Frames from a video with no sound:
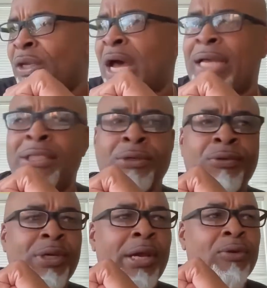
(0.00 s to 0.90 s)
content
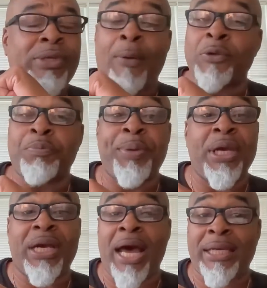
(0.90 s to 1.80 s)
creators that was
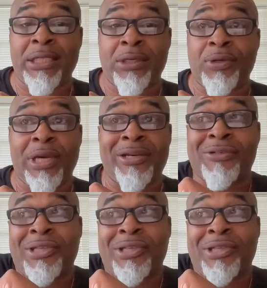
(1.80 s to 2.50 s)
big content creators.